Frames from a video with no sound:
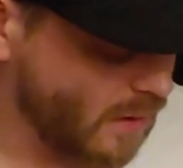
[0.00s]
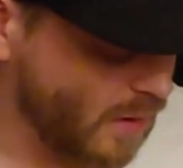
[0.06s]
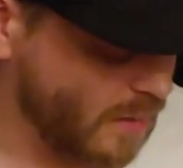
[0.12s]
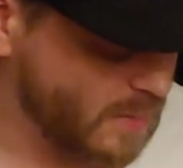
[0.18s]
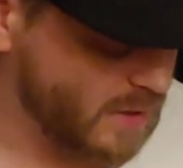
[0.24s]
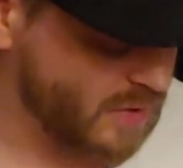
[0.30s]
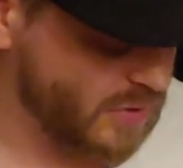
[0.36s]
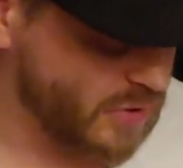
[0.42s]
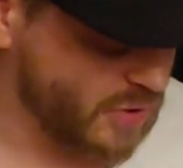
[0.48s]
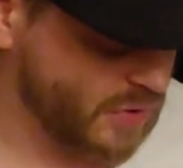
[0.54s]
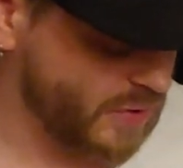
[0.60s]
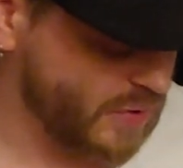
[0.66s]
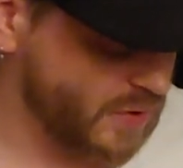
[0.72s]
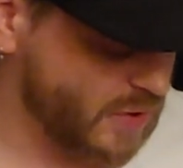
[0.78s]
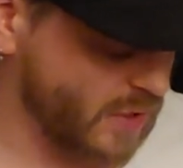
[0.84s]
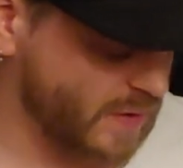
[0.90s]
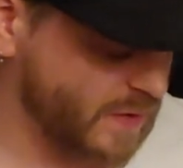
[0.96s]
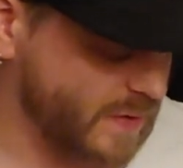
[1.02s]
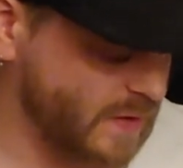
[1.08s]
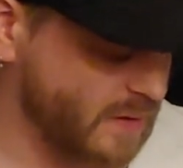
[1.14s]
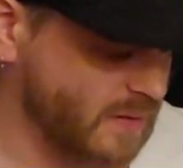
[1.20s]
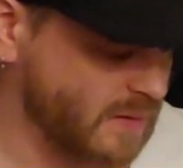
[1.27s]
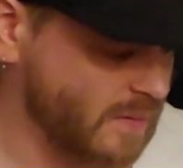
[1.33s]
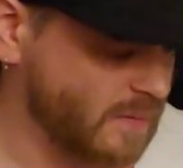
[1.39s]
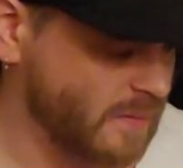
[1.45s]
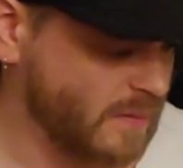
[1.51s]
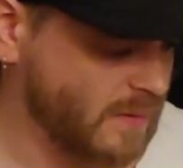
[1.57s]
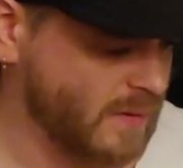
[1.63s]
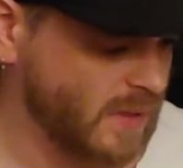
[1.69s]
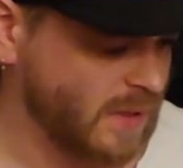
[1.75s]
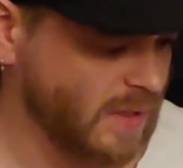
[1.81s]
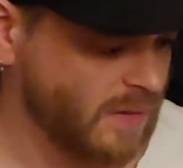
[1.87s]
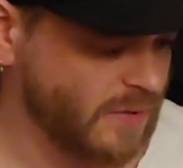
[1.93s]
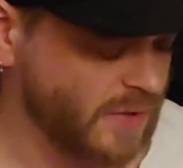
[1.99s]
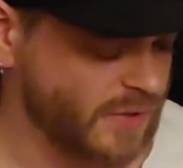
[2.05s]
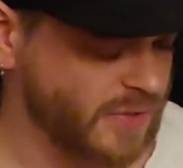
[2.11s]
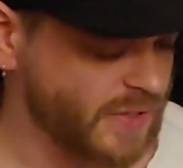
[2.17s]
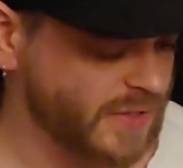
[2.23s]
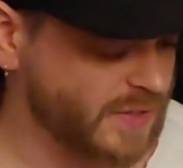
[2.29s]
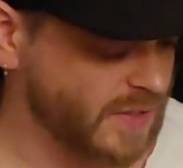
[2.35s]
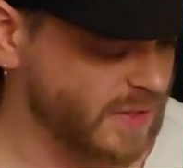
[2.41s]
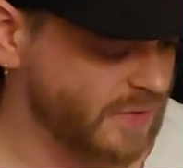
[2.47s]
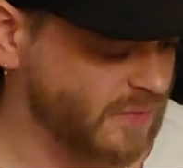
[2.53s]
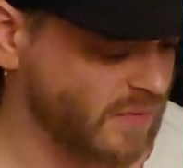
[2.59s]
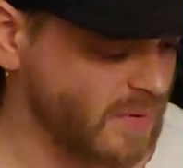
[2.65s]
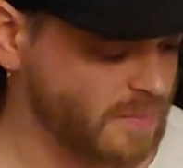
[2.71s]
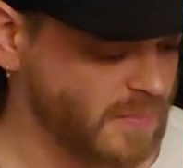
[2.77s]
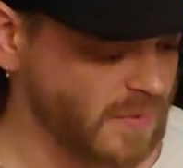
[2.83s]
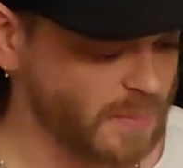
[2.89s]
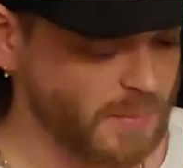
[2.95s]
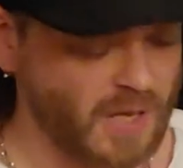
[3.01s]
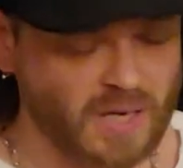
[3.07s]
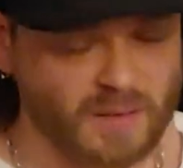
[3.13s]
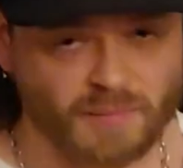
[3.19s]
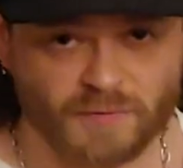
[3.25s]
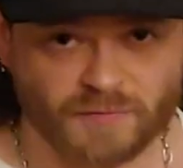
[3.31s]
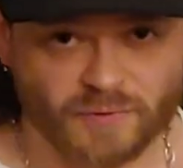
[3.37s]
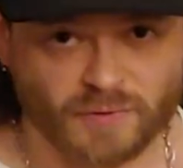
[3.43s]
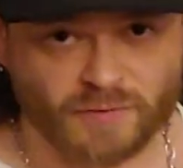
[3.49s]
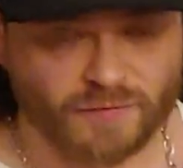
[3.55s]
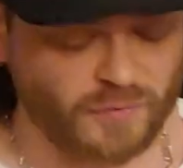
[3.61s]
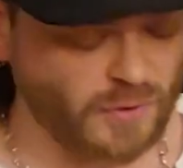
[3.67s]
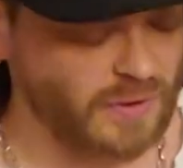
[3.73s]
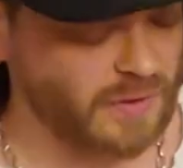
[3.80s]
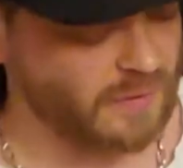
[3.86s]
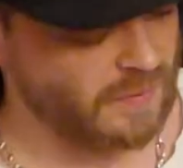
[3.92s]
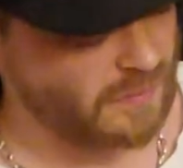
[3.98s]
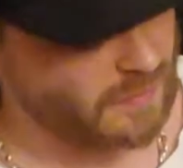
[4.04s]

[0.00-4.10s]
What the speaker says: mean, just the distance from the bottom of your foot